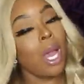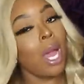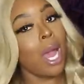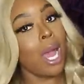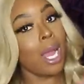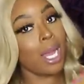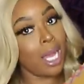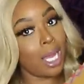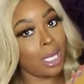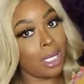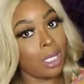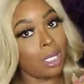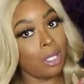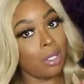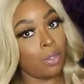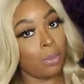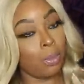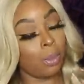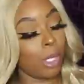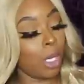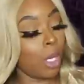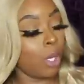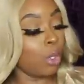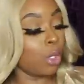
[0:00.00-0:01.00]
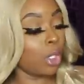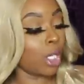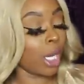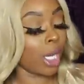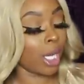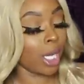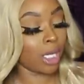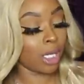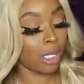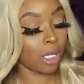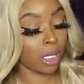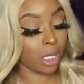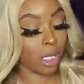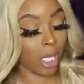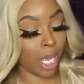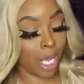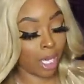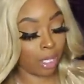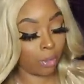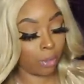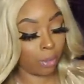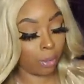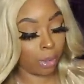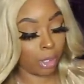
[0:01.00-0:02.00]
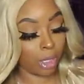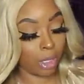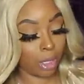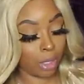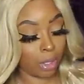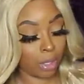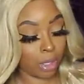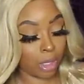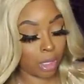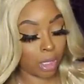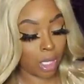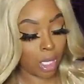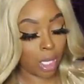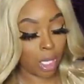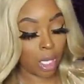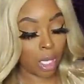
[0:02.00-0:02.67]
i got this from coach i got the slides from dillard's